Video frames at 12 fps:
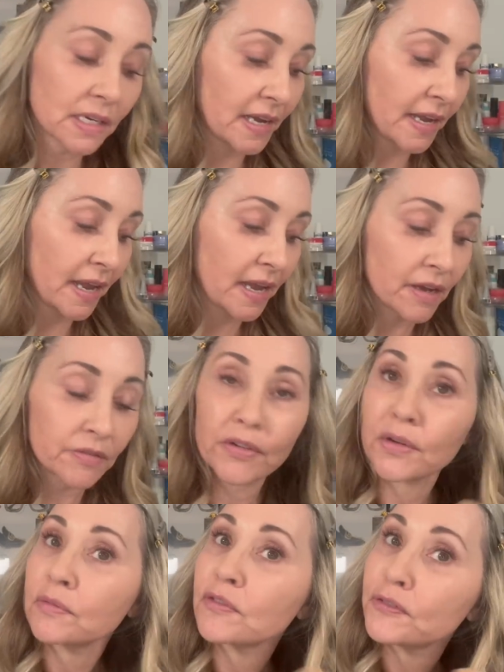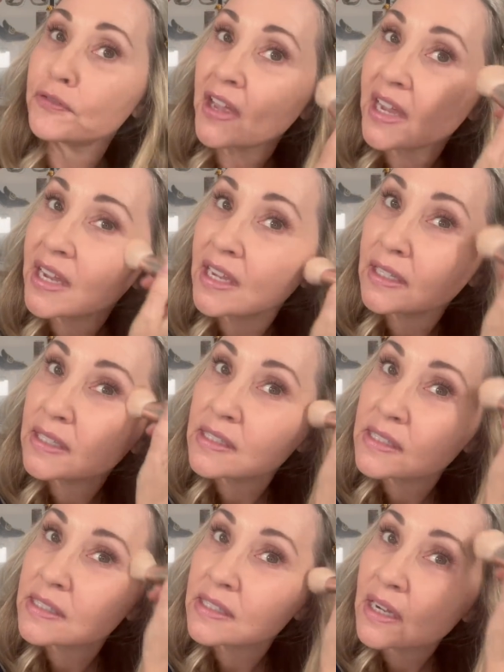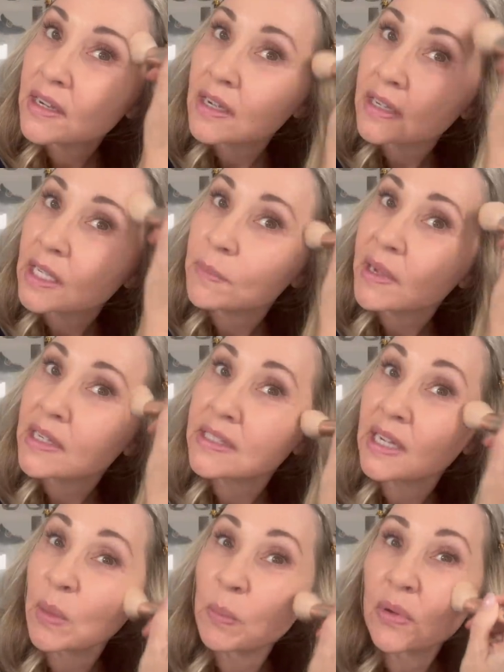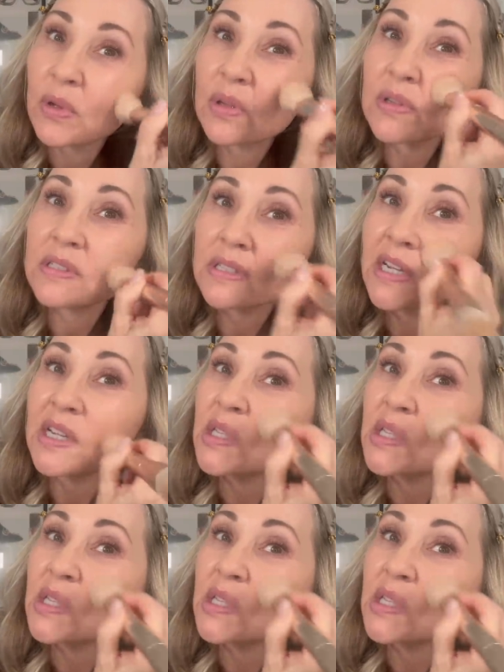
I have veins in my temples.